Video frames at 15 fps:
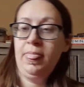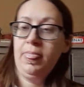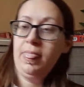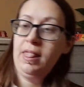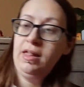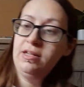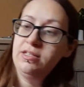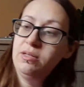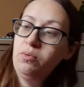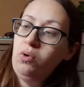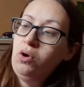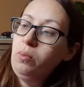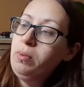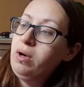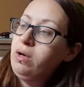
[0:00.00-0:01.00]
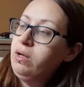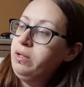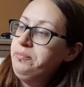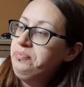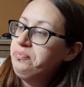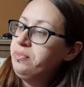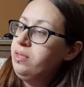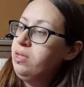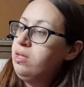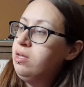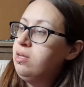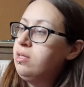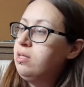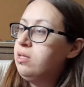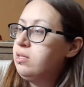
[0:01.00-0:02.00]
There's the water bottle.
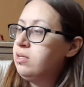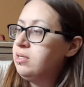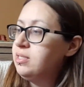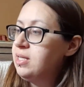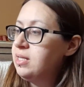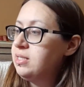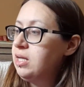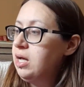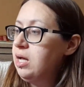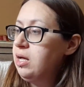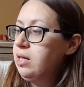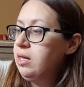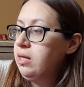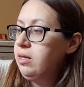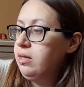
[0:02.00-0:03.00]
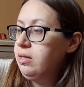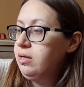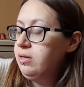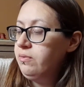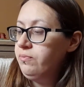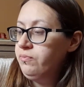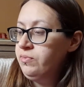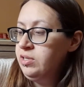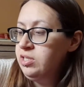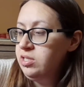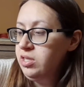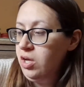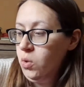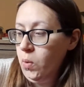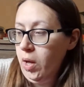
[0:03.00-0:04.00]
Now it says, this is
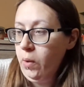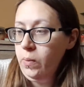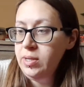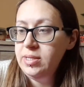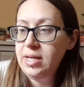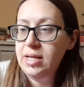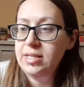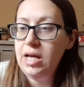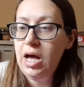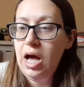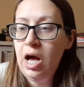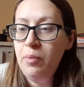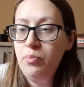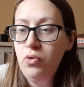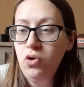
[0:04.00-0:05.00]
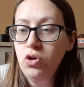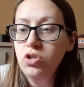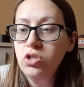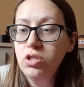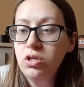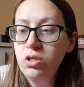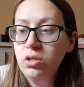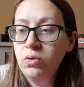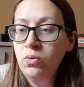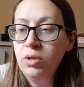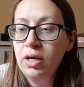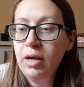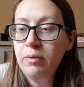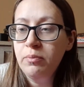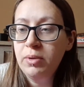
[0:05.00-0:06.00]
the quote, it says, a book too
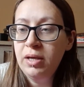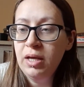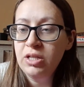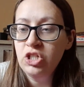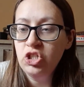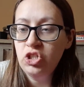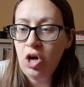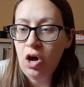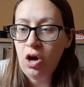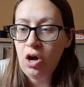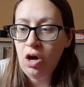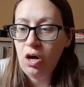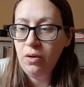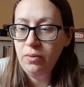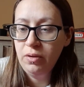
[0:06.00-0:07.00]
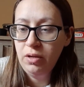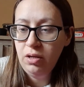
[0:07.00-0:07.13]
can be a star